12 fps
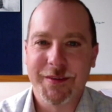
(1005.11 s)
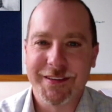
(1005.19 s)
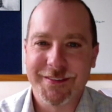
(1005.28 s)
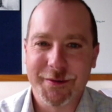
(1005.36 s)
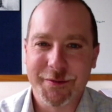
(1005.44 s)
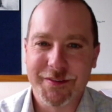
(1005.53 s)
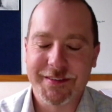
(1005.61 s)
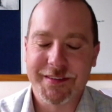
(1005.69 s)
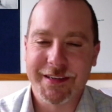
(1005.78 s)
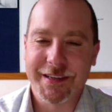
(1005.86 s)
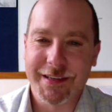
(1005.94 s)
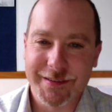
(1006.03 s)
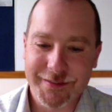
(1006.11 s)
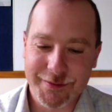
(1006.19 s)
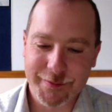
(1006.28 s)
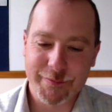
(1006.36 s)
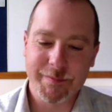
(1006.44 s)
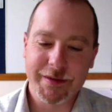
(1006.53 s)
It sort of is any
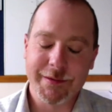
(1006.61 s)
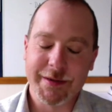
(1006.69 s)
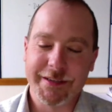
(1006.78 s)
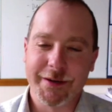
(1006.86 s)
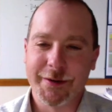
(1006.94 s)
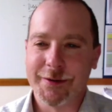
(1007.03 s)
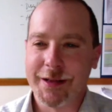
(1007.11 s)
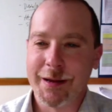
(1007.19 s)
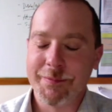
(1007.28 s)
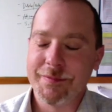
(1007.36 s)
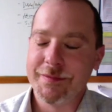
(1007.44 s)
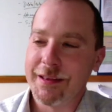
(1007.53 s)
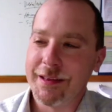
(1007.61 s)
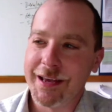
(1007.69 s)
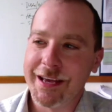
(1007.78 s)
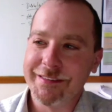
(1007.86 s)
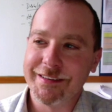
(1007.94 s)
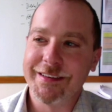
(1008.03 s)
sort of immaterial
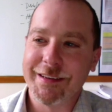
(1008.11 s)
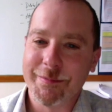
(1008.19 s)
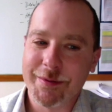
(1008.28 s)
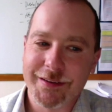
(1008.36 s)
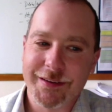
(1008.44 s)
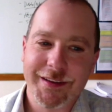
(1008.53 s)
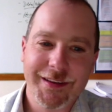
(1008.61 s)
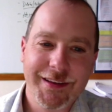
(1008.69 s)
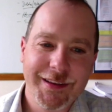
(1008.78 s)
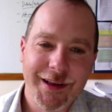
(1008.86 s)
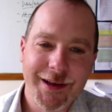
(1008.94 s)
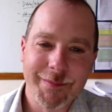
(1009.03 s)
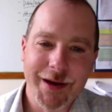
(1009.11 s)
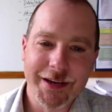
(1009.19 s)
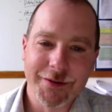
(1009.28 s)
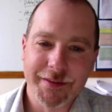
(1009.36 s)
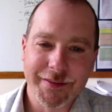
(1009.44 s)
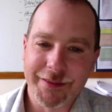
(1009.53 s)
entity, but I
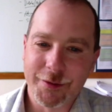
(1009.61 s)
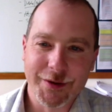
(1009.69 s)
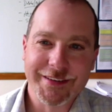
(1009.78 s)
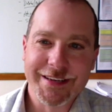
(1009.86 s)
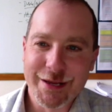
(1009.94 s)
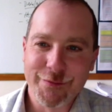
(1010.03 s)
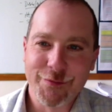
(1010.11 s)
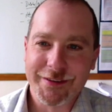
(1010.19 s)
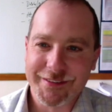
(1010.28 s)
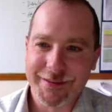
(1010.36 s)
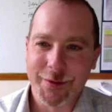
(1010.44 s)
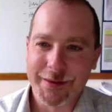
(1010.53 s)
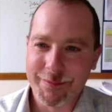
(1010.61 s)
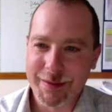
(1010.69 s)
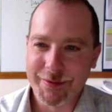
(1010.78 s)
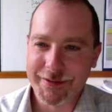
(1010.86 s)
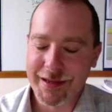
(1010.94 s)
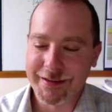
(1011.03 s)
don't think that there is a difference in the way that
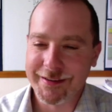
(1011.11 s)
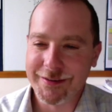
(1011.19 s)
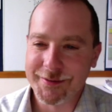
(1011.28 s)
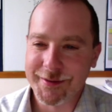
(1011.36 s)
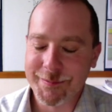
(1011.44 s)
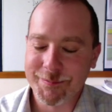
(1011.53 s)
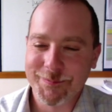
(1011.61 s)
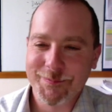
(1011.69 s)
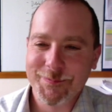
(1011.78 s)
people tend to use them.